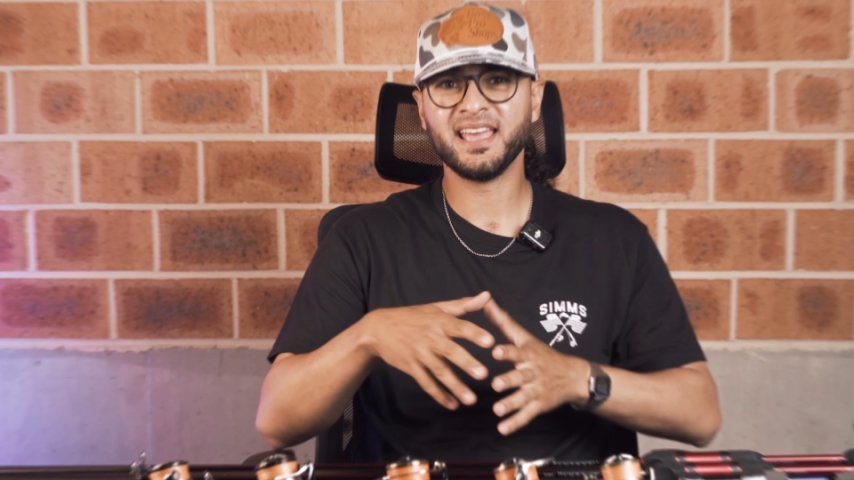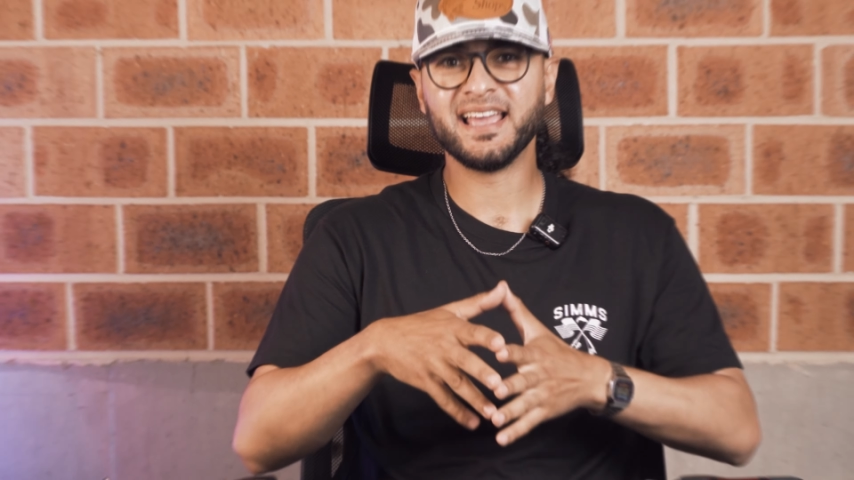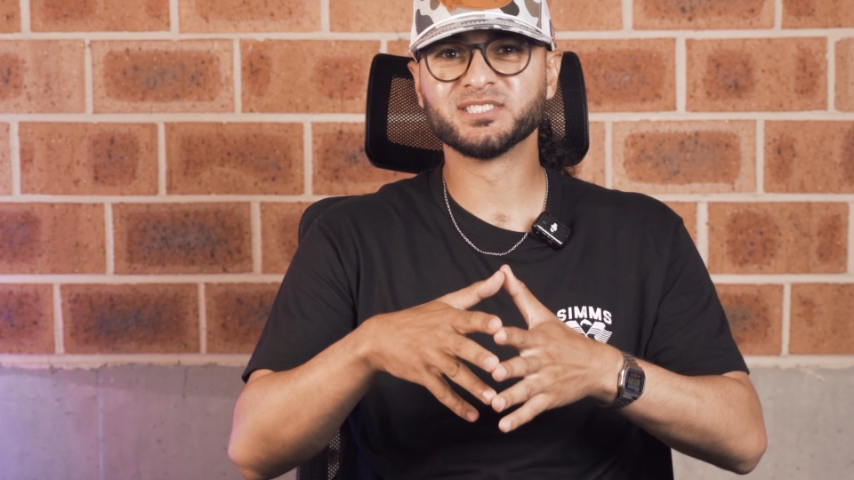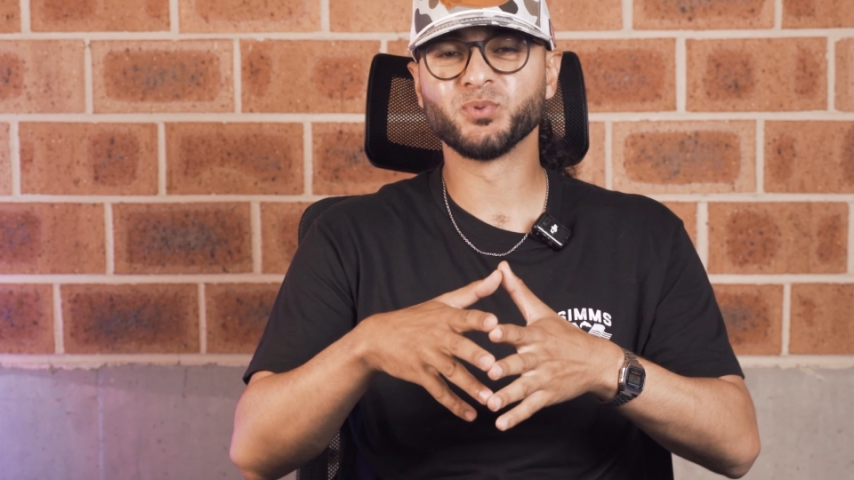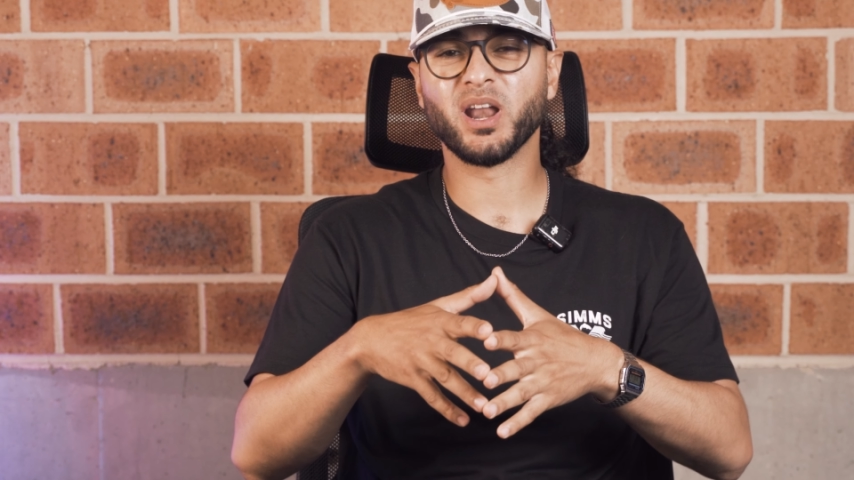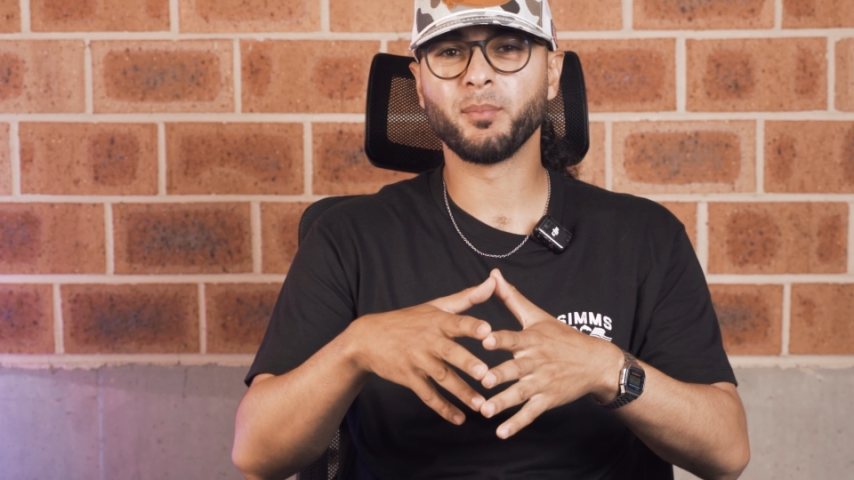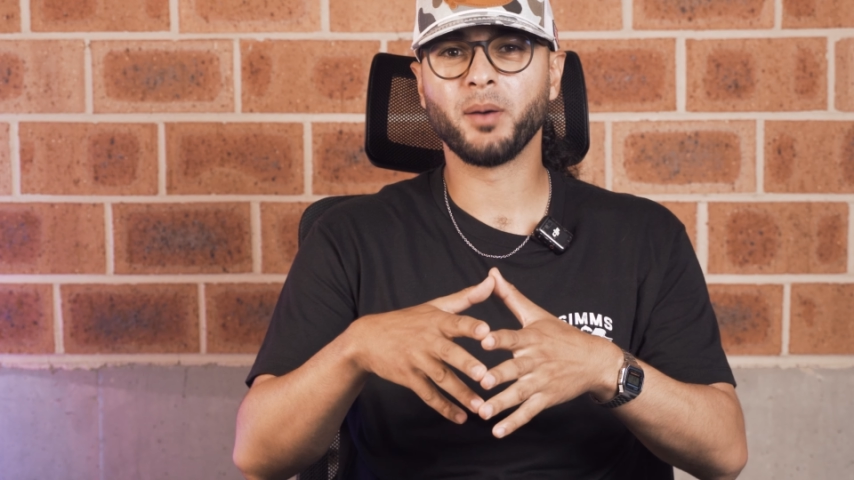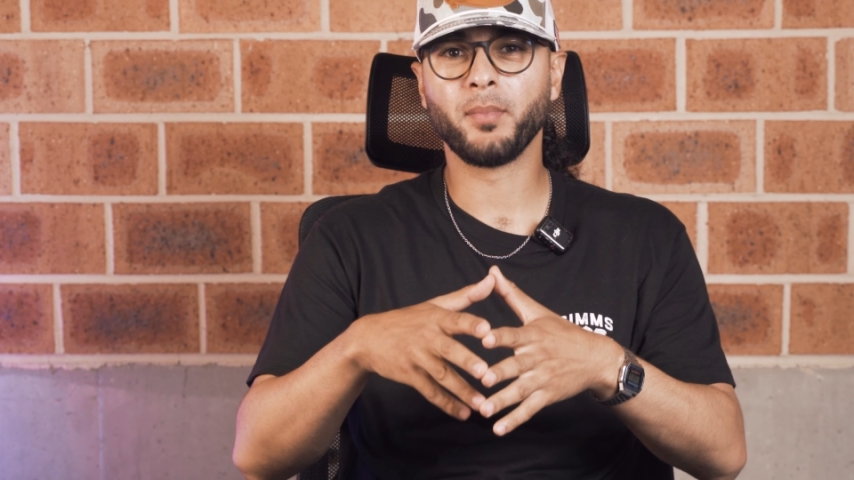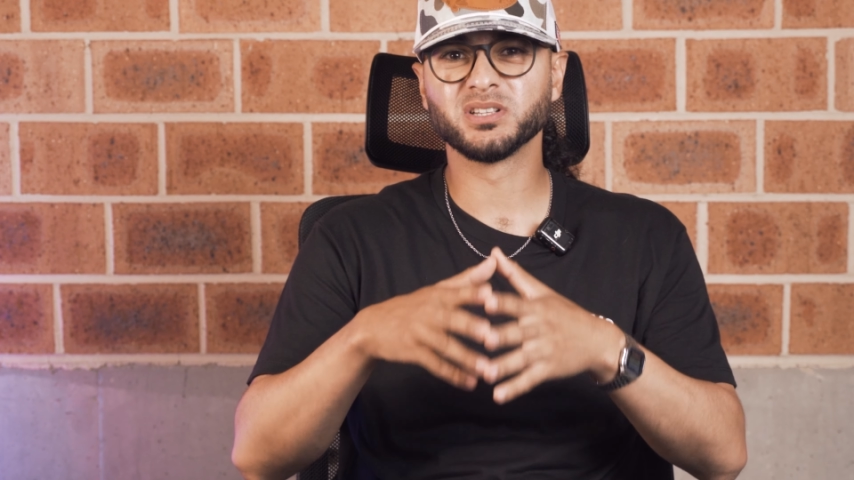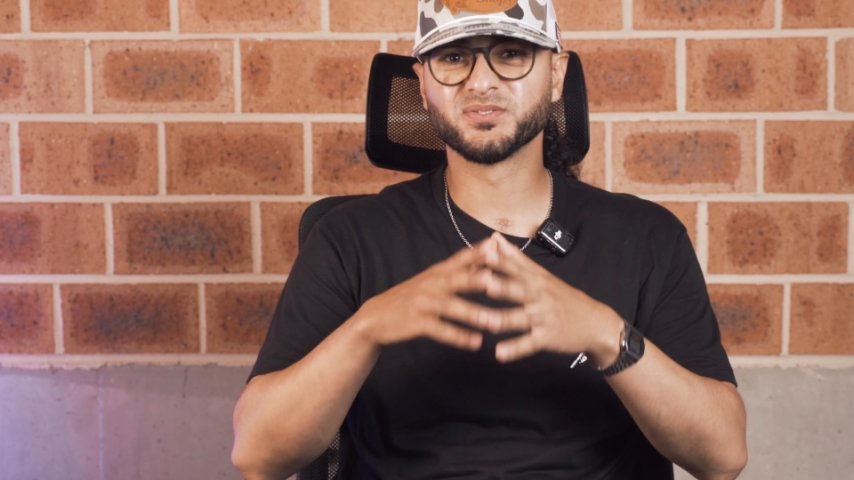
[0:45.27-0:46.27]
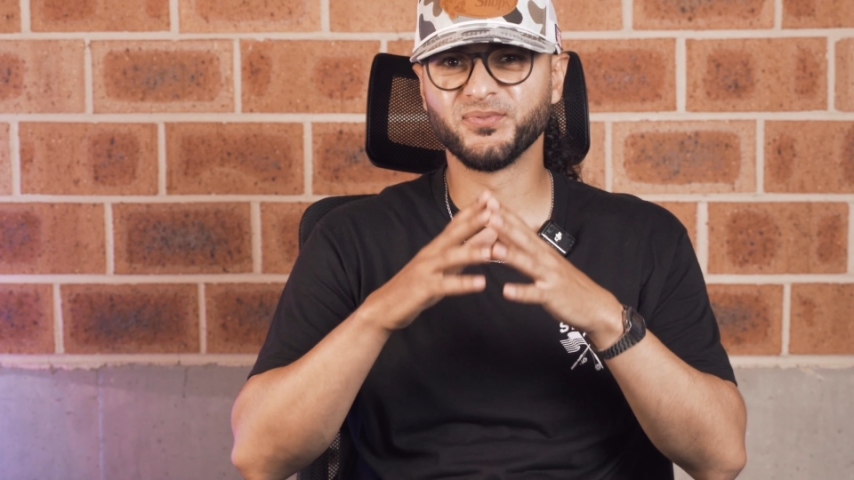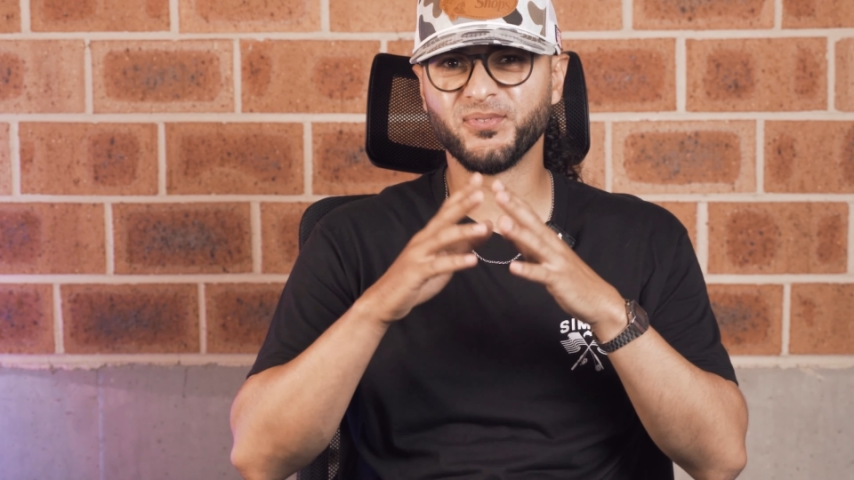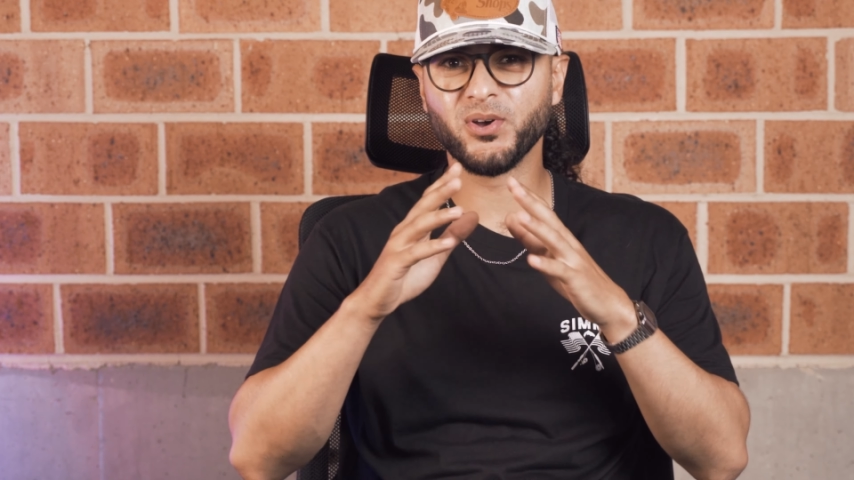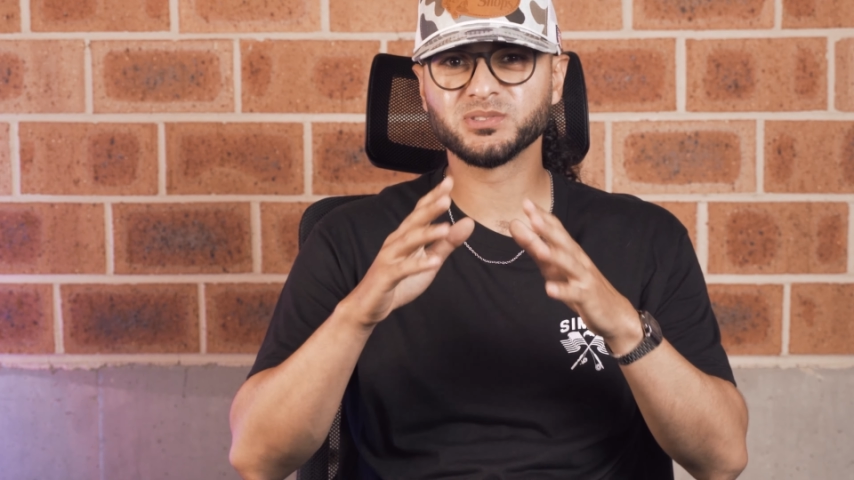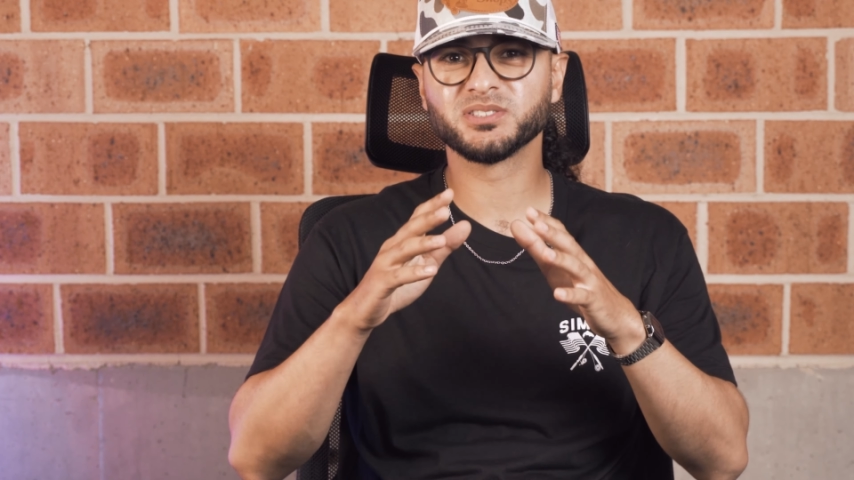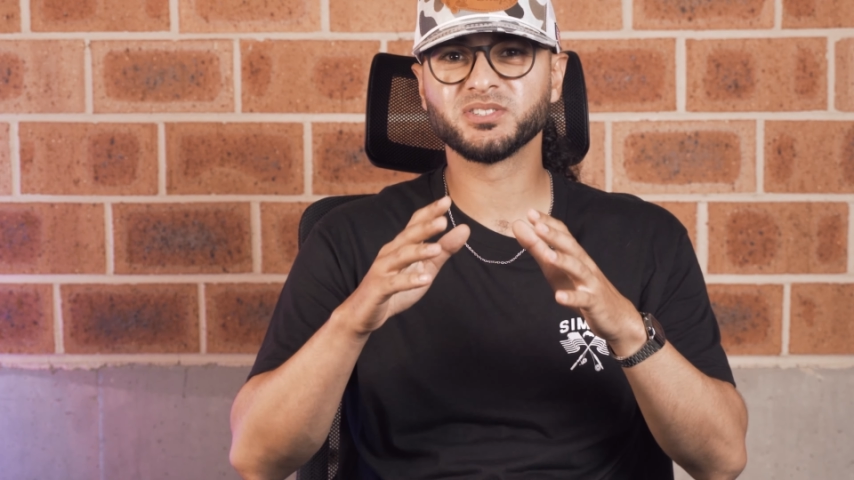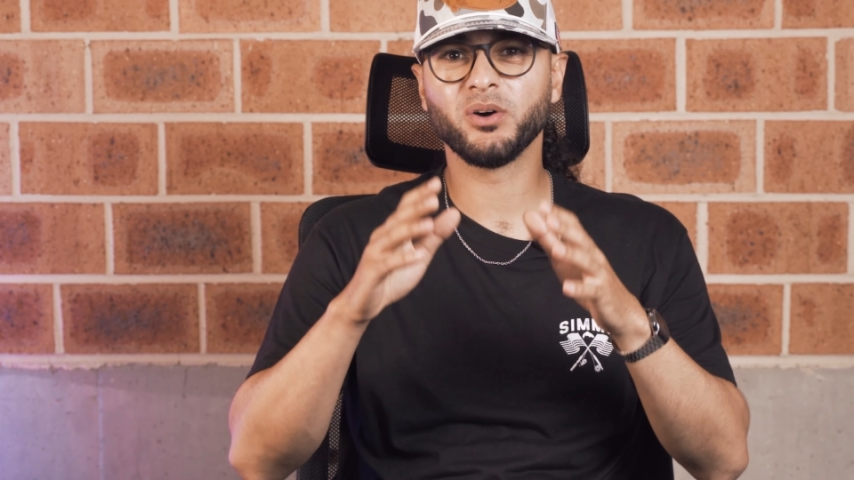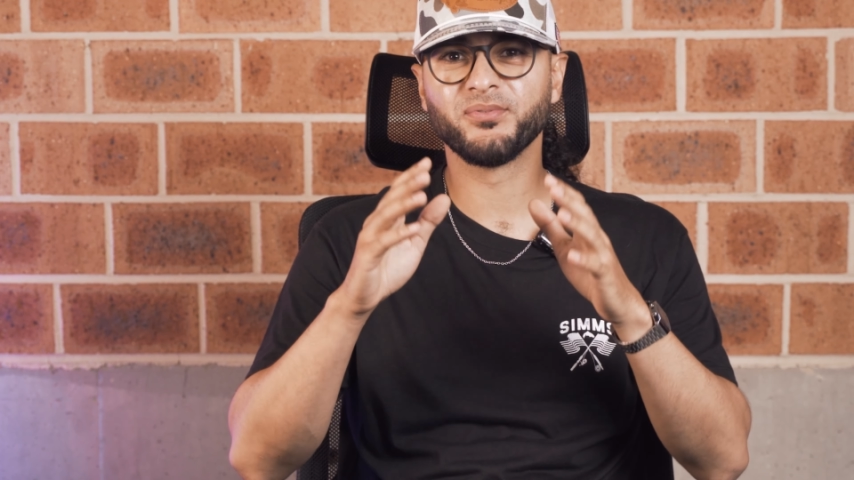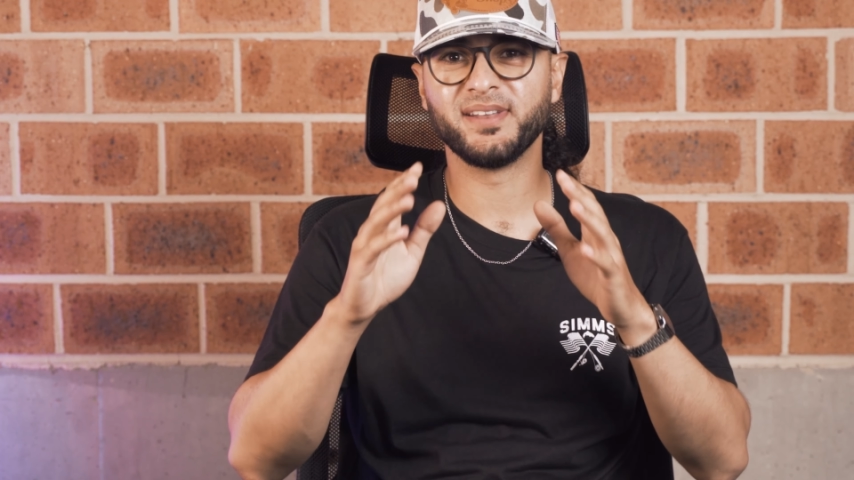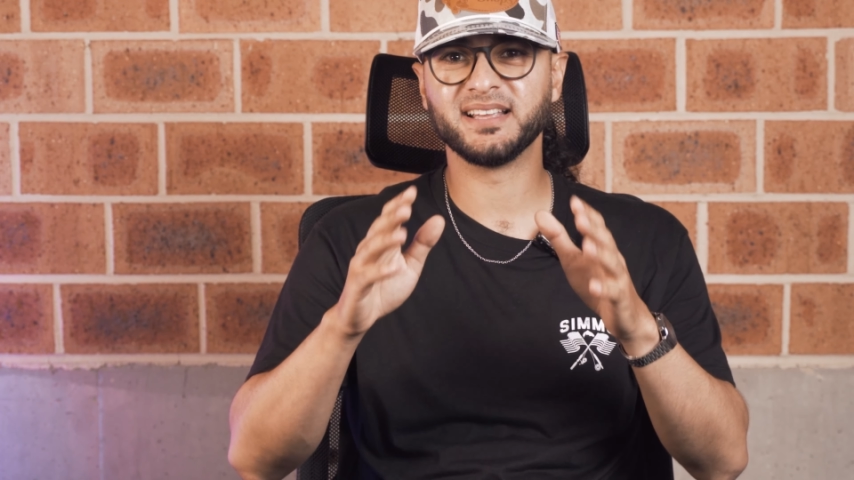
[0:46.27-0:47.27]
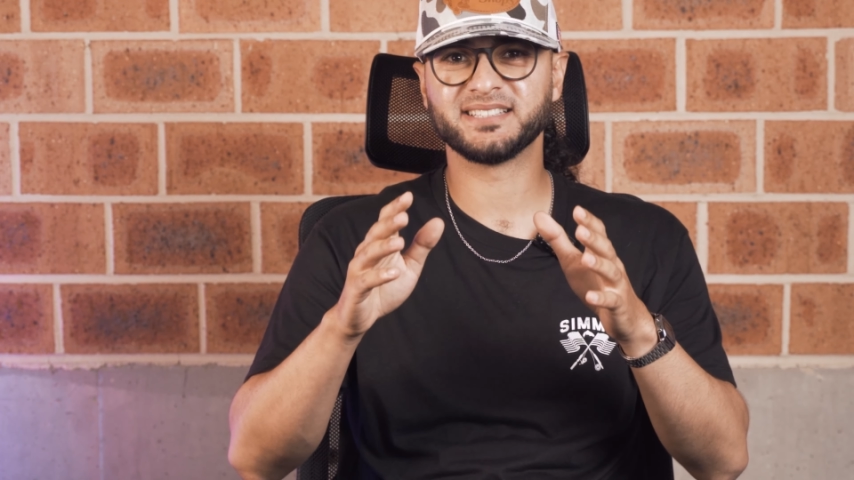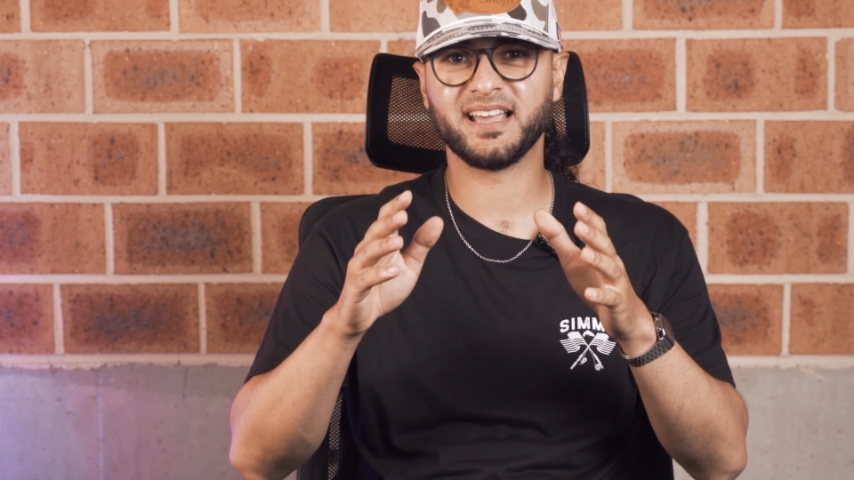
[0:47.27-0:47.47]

is one of my most versatile finesse